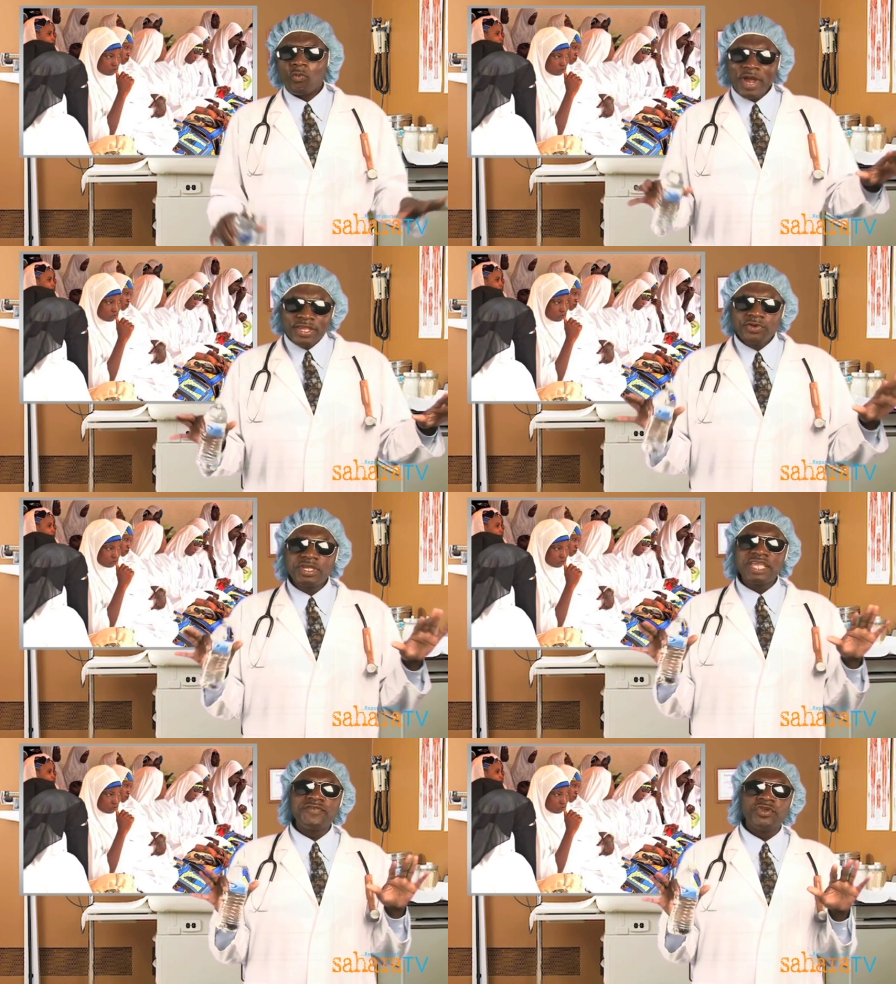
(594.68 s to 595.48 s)
When you
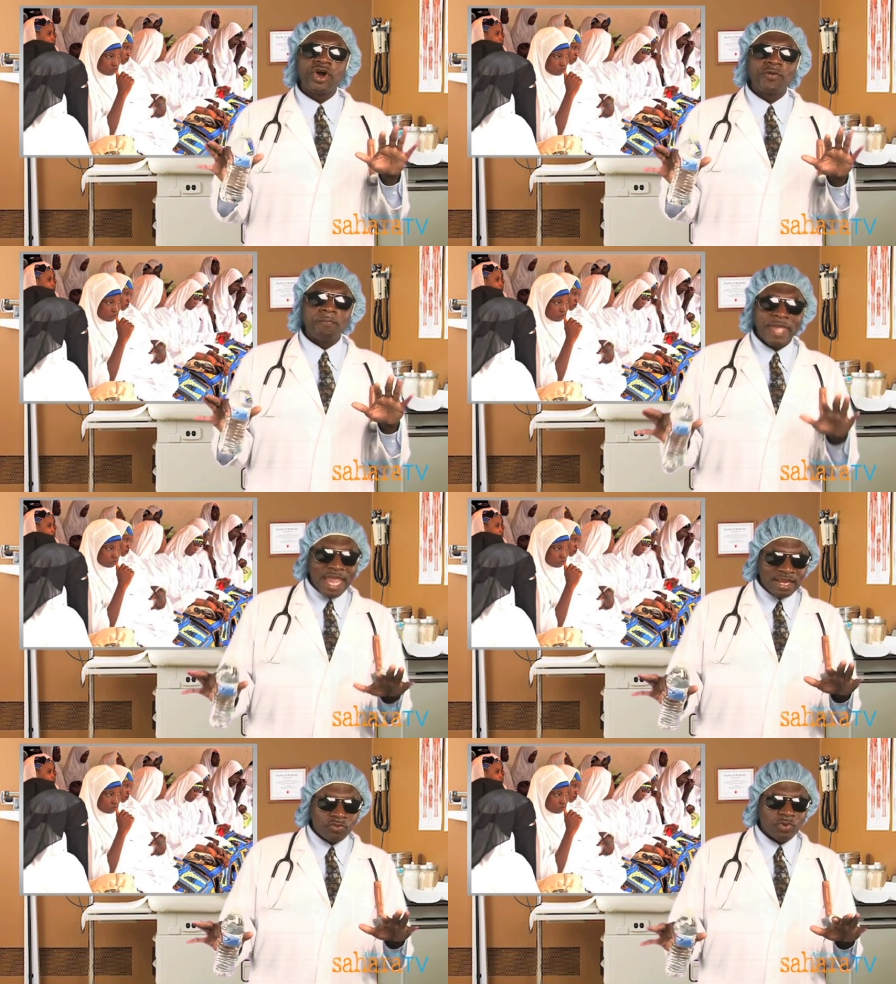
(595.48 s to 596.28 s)
give young
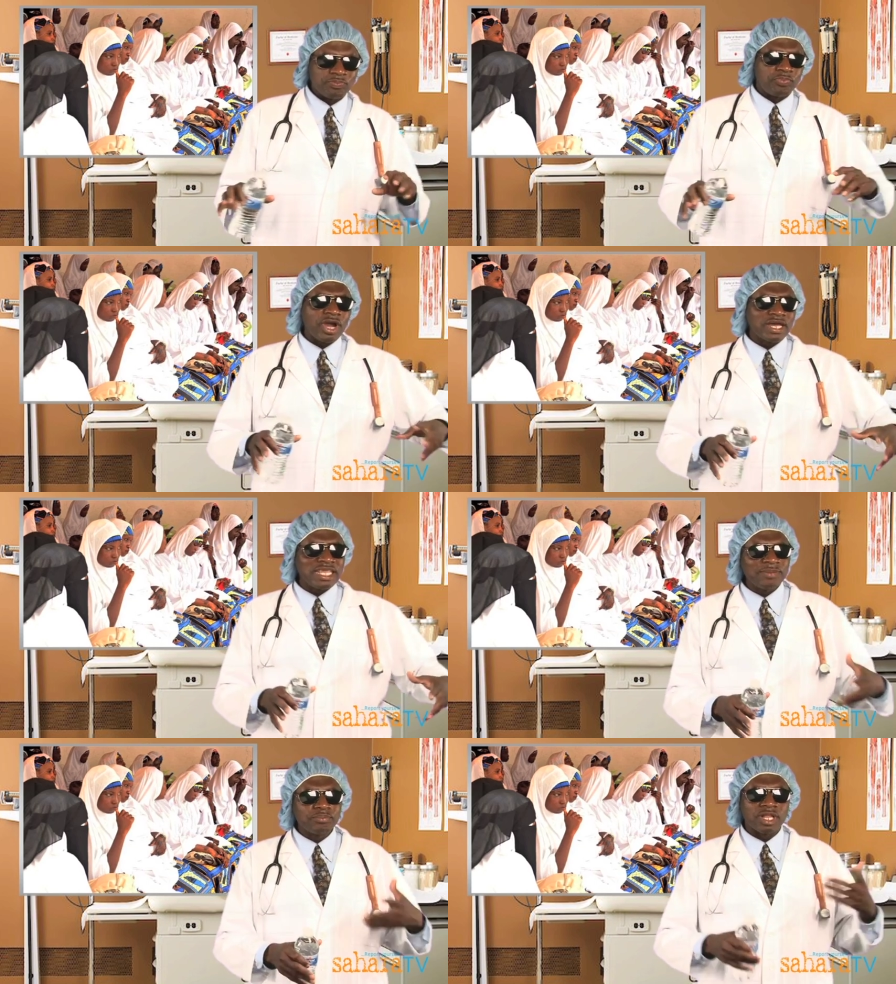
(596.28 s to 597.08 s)
men with
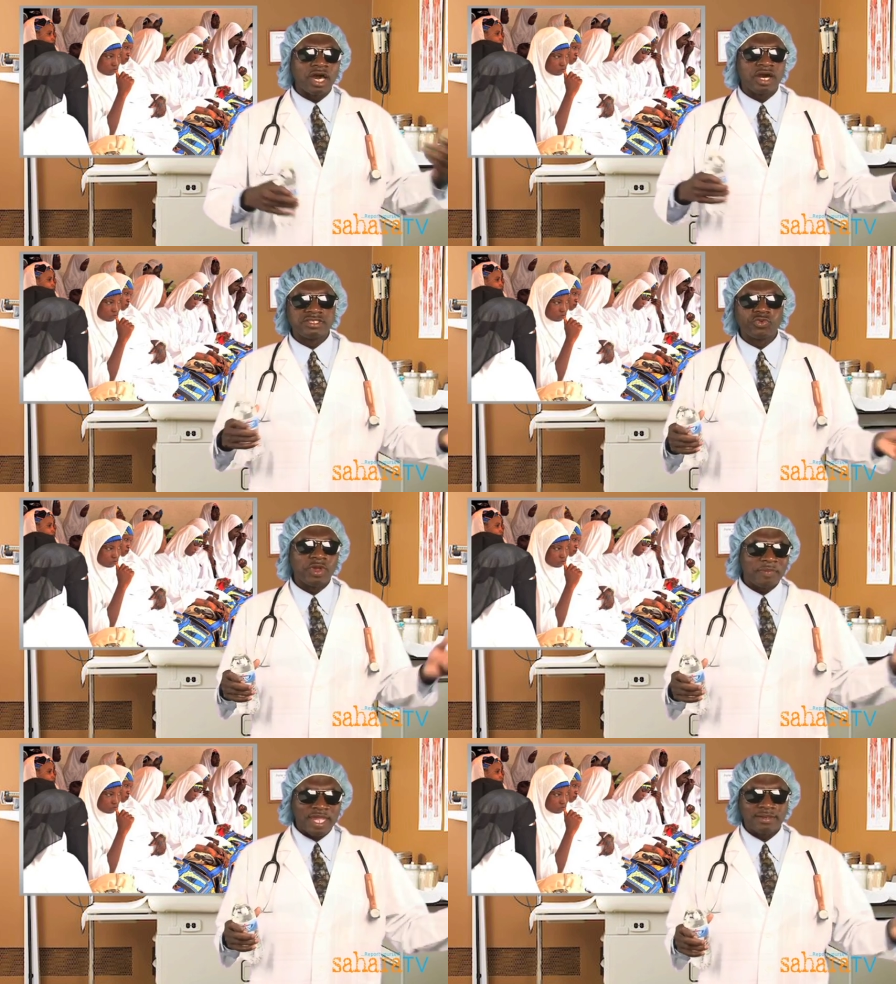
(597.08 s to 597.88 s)
boiling blood
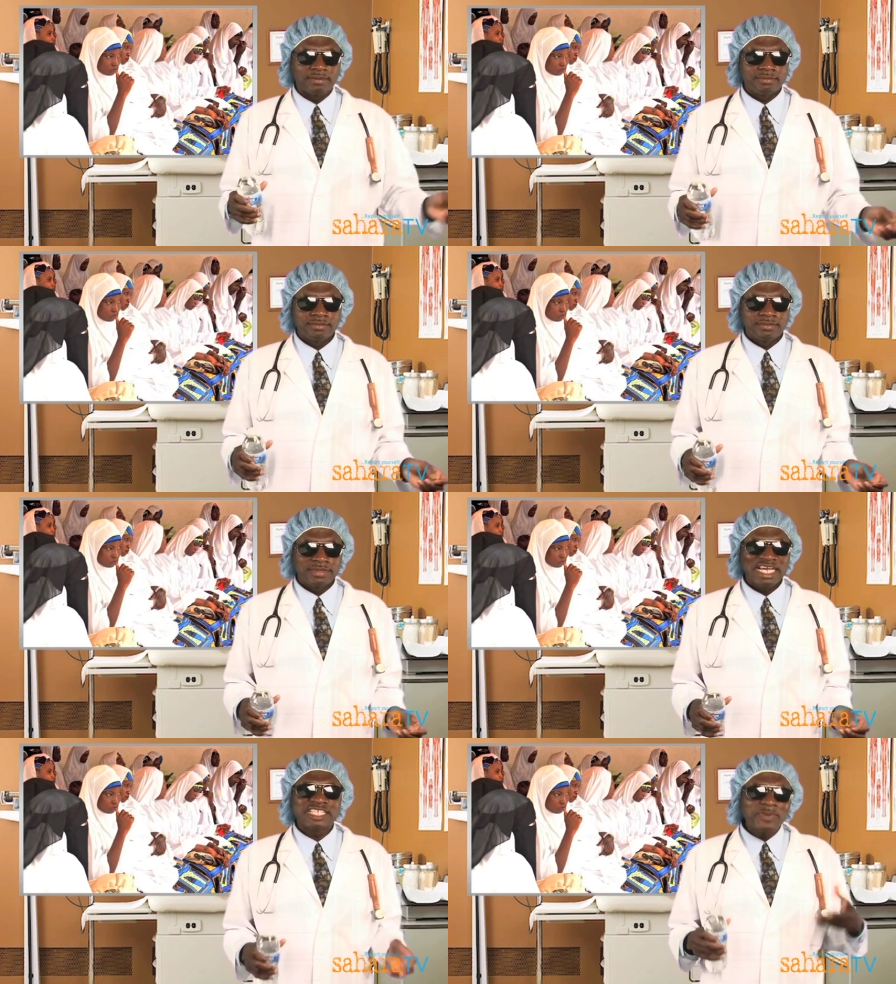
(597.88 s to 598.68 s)
women, mm
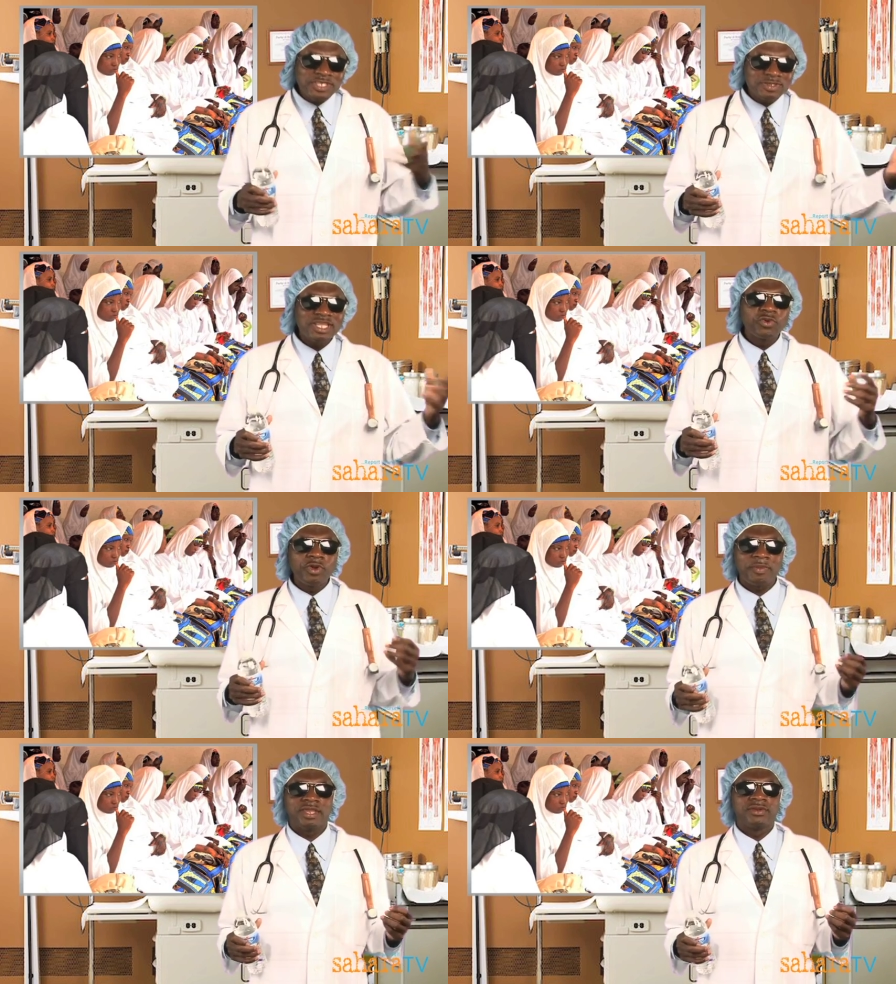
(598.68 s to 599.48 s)
-hmm. especially
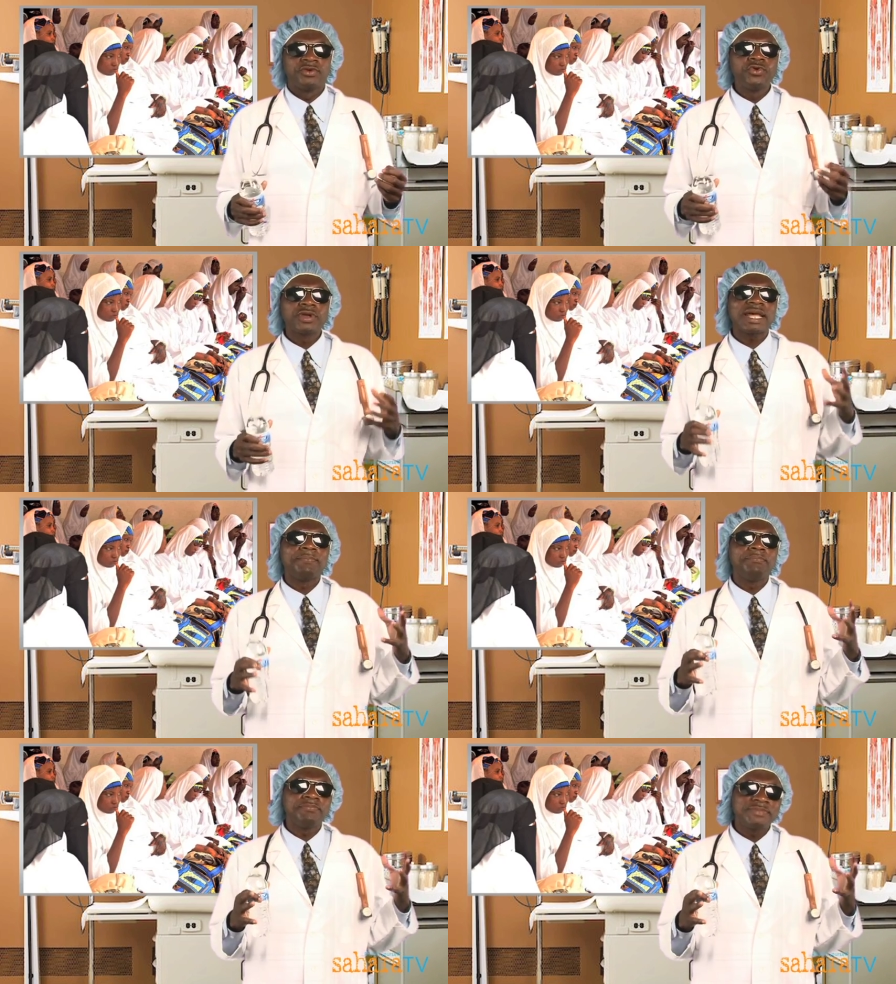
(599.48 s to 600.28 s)
women who
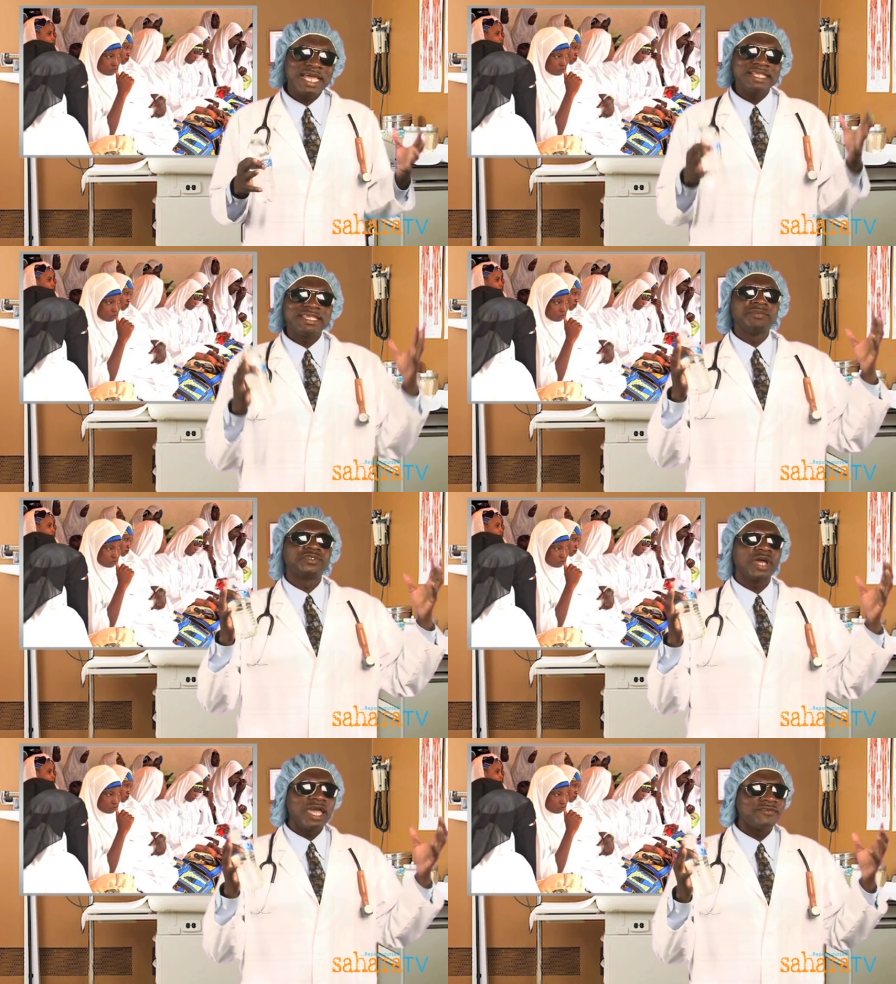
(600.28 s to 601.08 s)
can take them
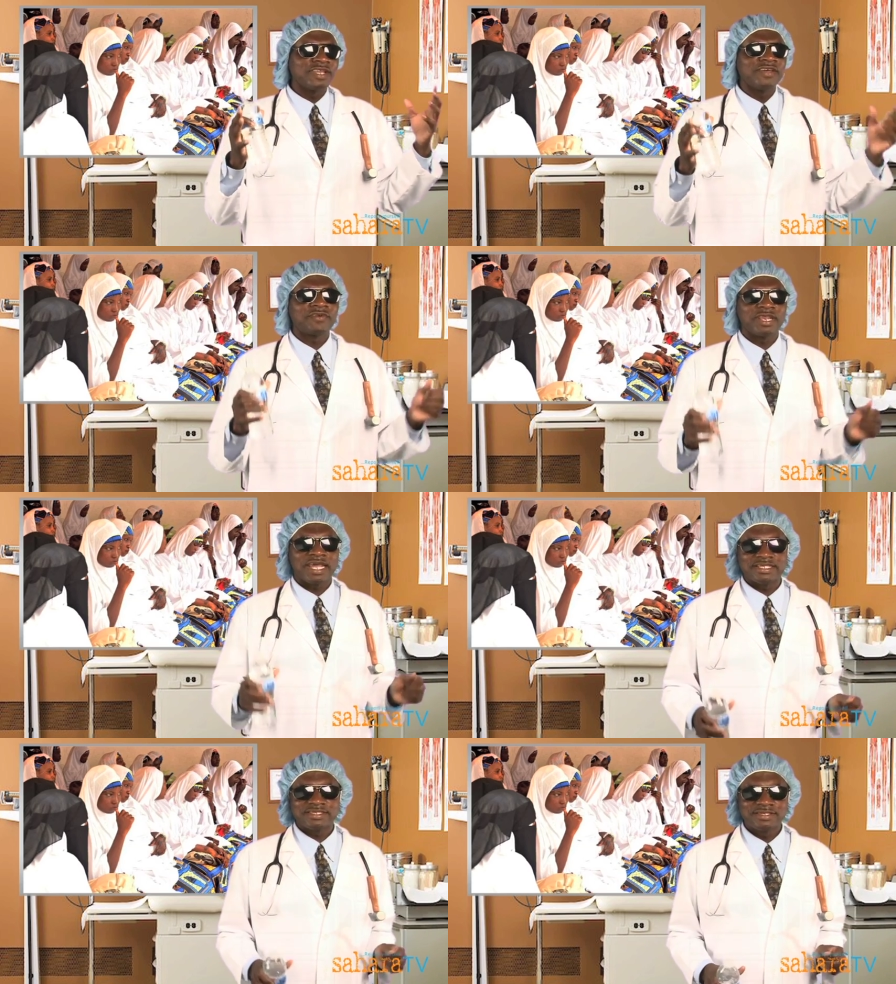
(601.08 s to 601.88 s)
to heaven every
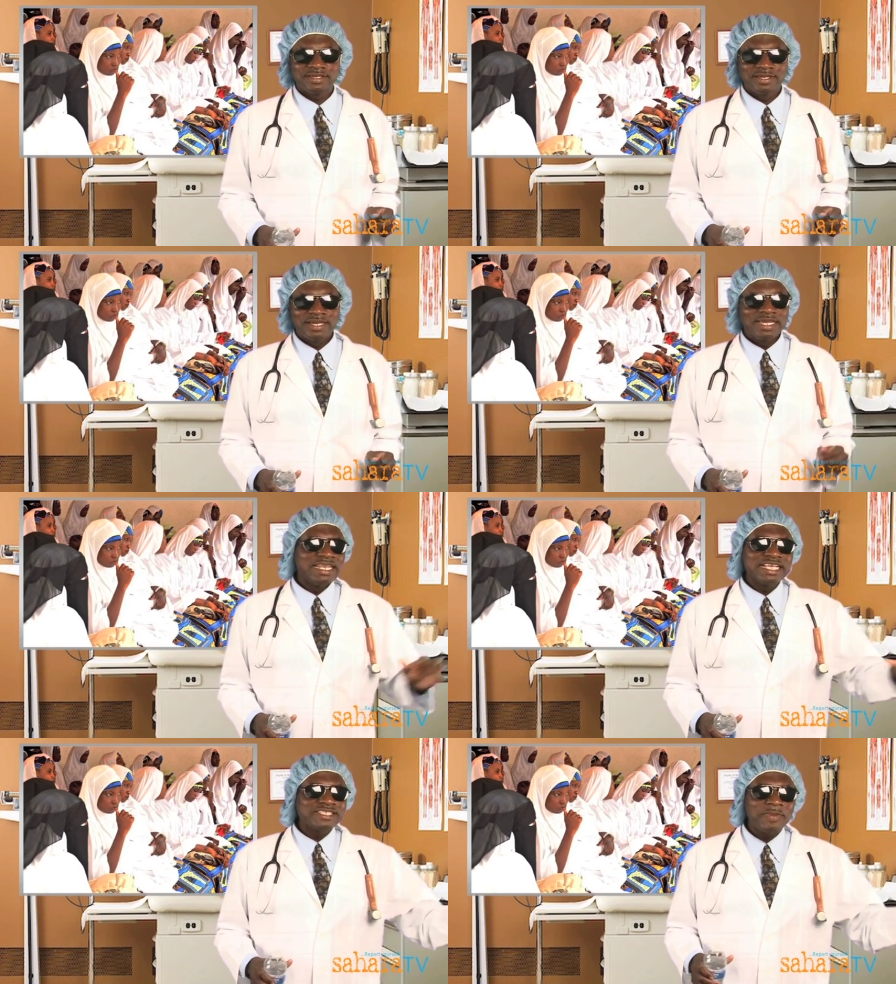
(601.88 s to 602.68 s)
night,
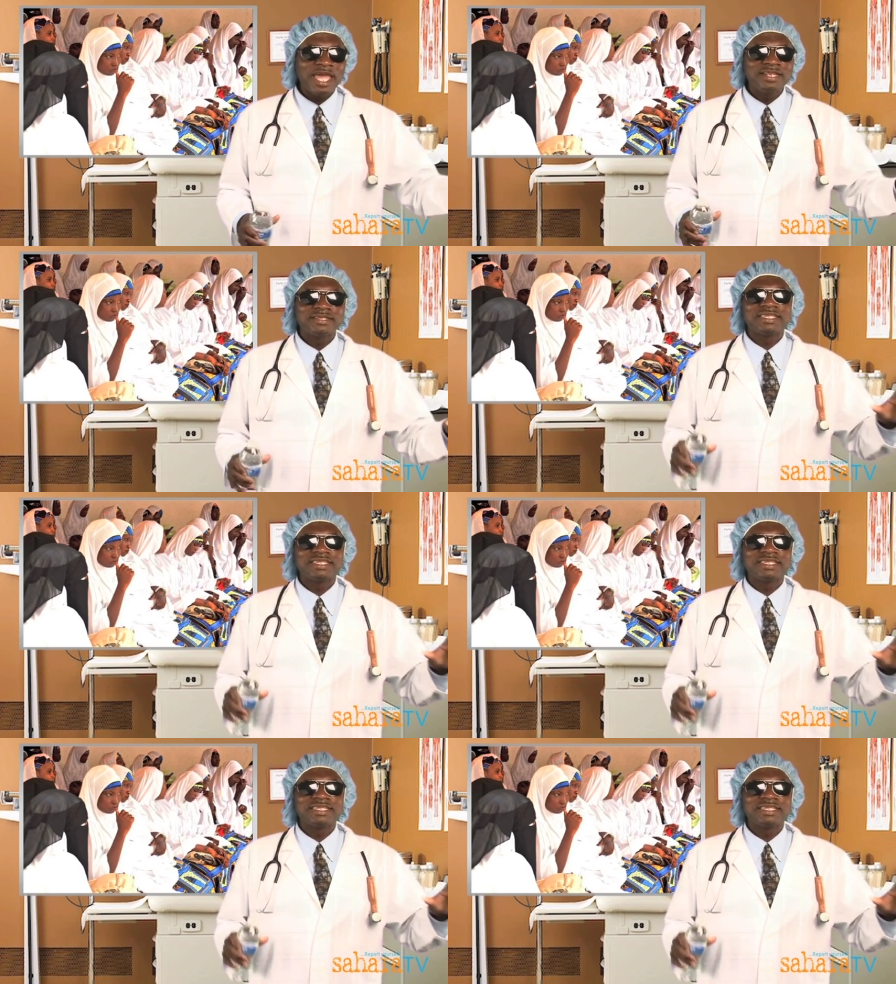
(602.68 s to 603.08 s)
these men